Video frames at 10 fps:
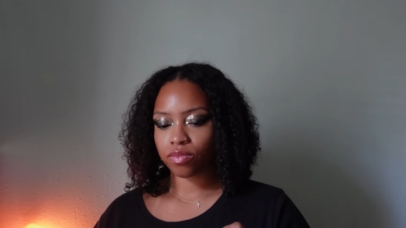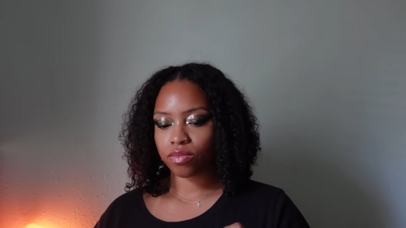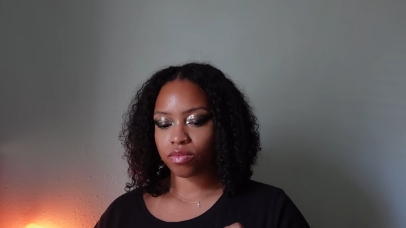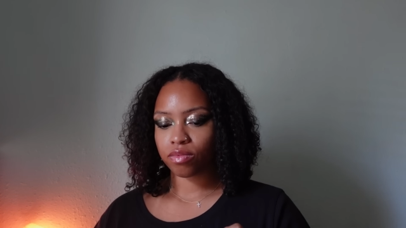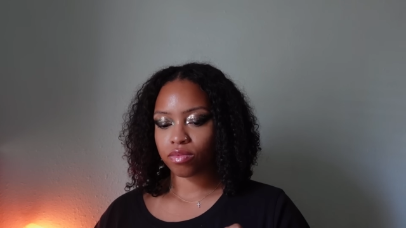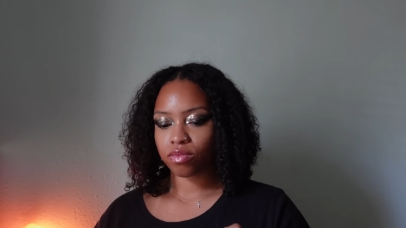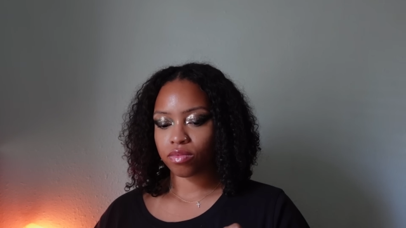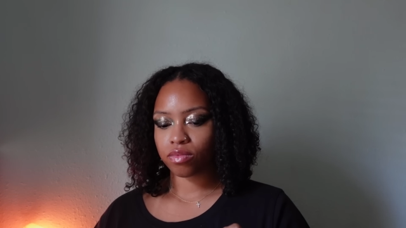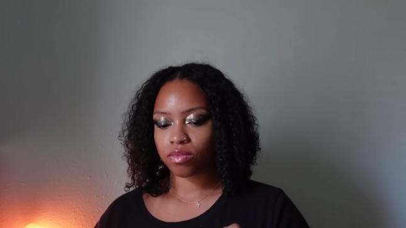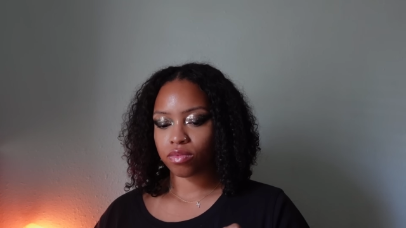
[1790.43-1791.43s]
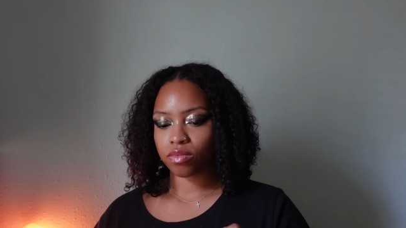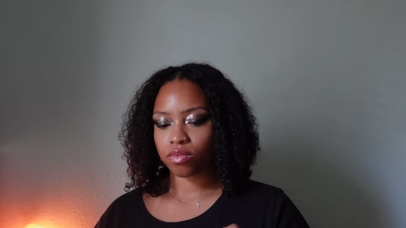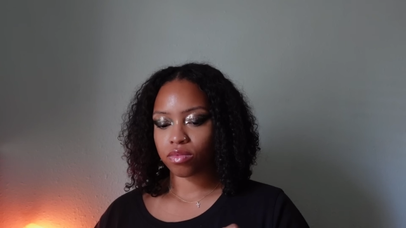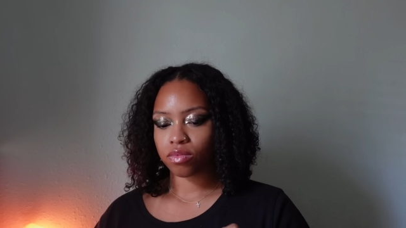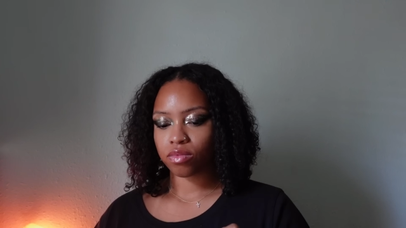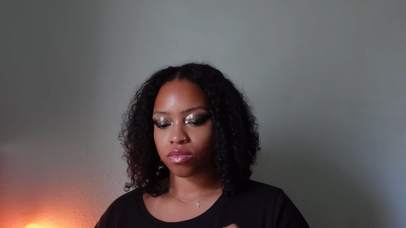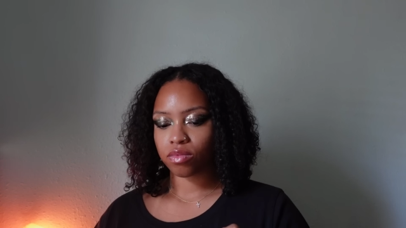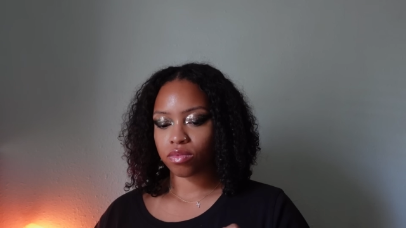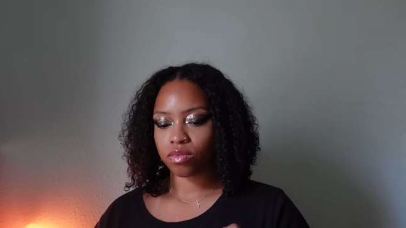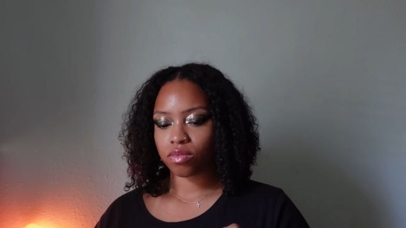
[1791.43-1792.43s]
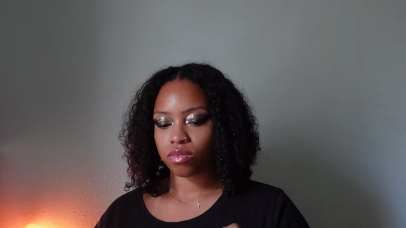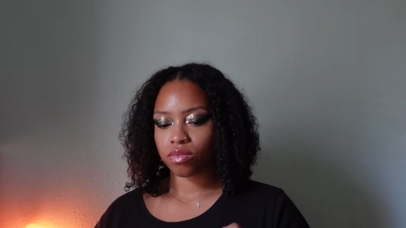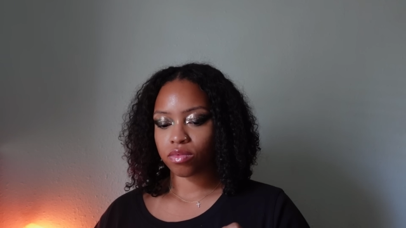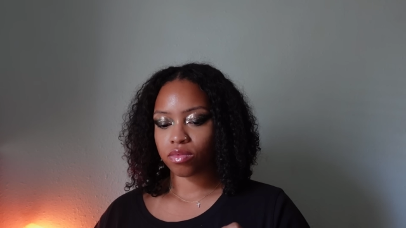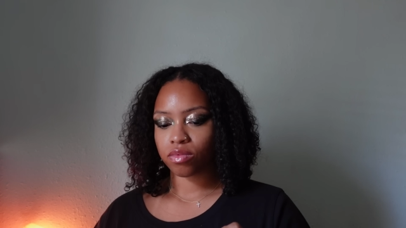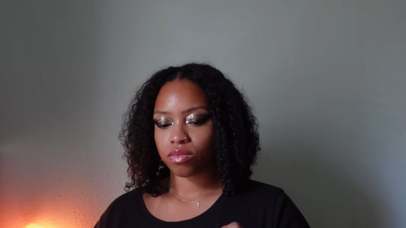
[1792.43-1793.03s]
No one is speaking in this clip.